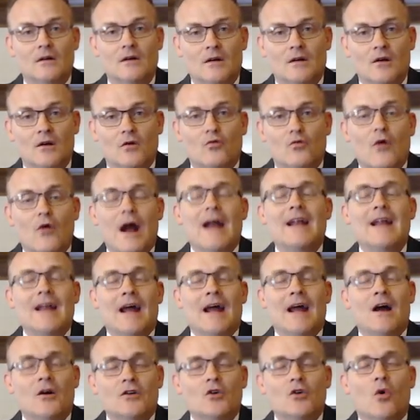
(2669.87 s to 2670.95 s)
Right
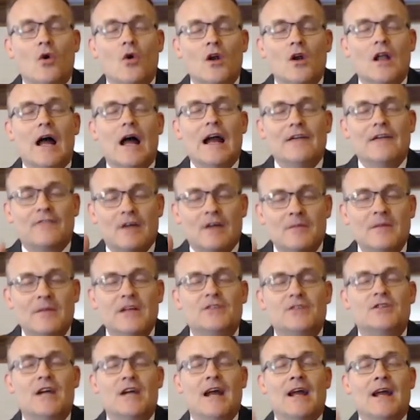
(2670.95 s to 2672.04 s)
now, your life can be
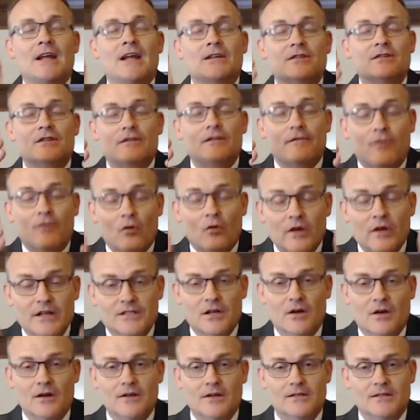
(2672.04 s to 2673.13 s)
changed for
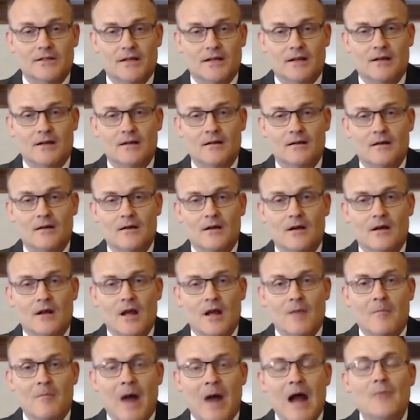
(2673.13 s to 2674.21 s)
eternity.
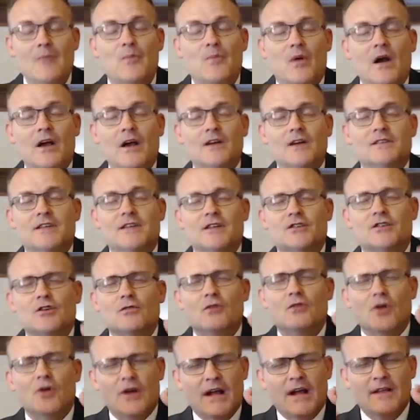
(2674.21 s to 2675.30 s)
And my prayer is that you
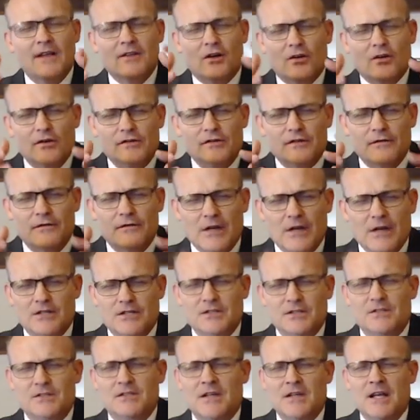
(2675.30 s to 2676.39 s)
look at the
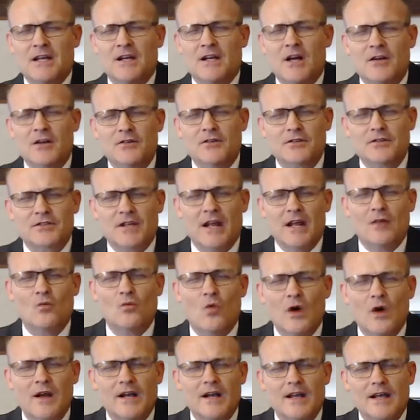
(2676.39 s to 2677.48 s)
crucifixion scene and understand
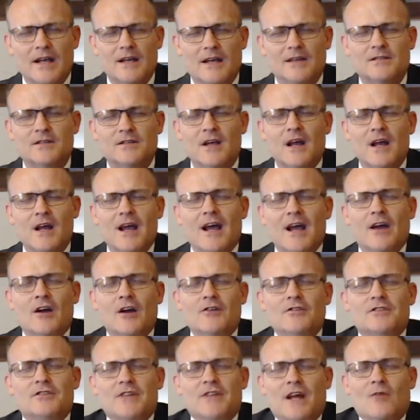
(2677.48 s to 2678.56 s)
what it is and
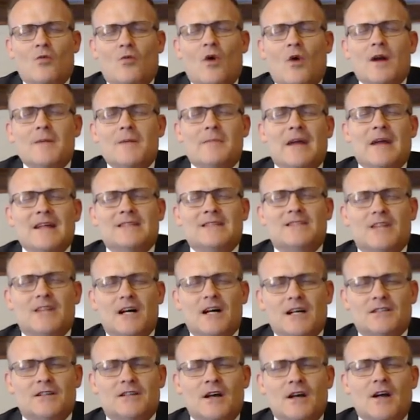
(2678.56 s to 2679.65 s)
understand what it means to
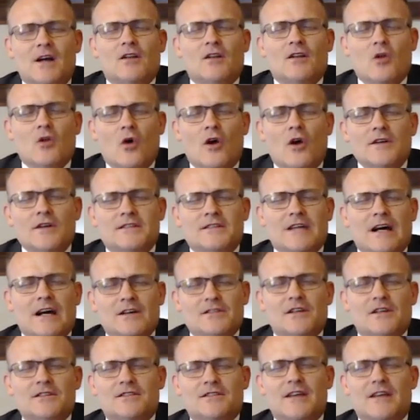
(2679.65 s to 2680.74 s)
us. The Lord tells
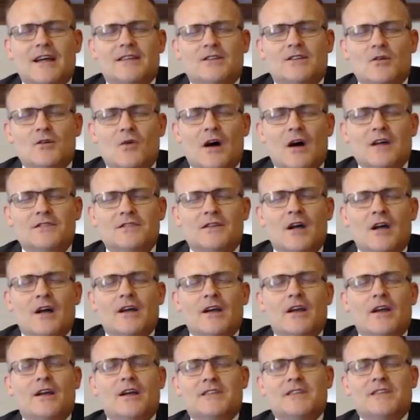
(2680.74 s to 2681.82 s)
us that to us,
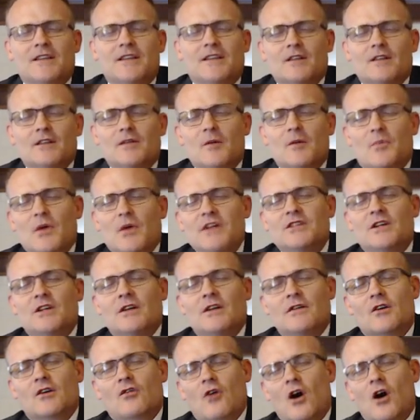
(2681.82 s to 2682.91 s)
He said that the preaching of
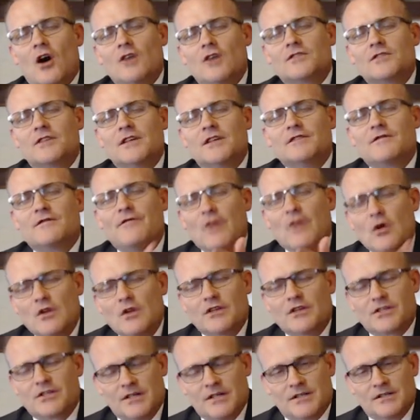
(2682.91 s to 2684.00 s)
the cross is
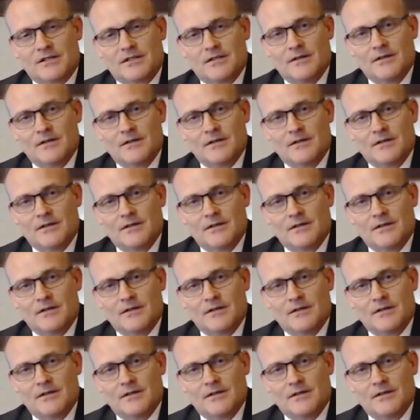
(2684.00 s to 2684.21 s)
foolishness.